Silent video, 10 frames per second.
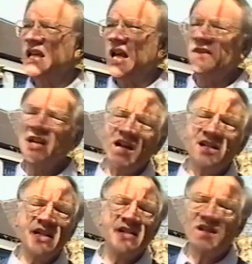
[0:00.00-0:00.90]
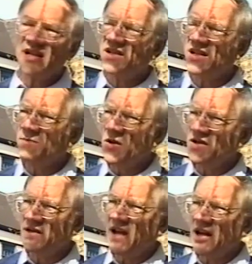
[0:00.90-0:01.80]
in the 1960s
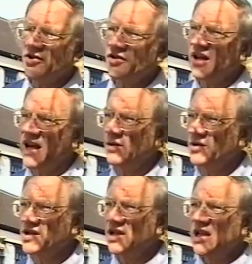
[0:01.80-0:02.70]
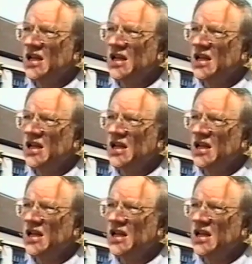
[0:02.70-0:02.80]
most of Gallatry Gate was